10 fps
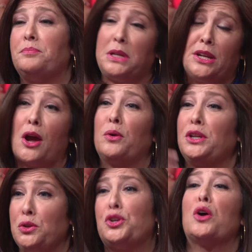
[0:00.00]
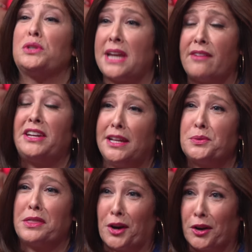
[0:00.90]
You know, you chose to have kids
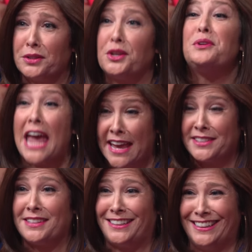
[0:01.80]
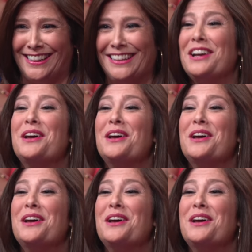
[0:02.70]
with her. So right, yes. exactly, yeah.